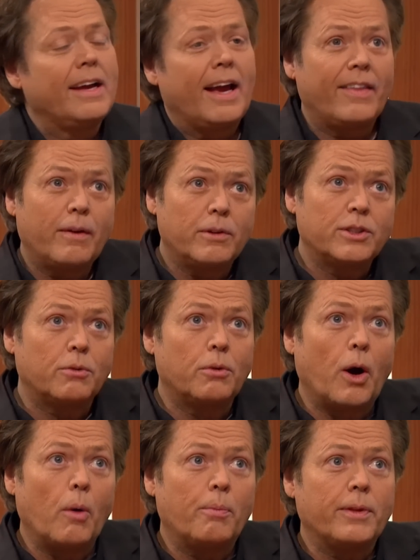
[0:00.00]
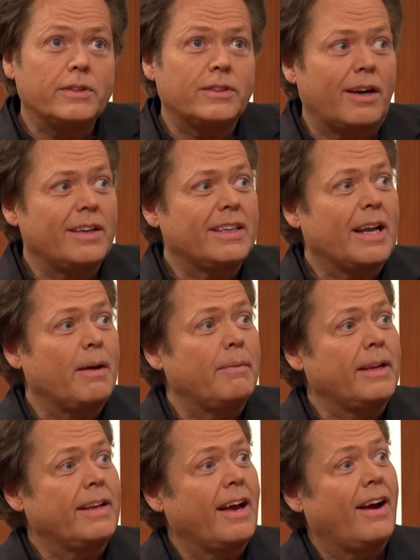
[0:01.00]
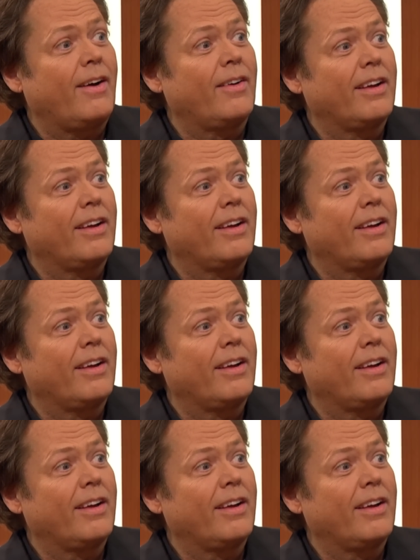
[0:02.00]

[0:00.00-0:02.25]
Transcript: and there was a rope that started coming down,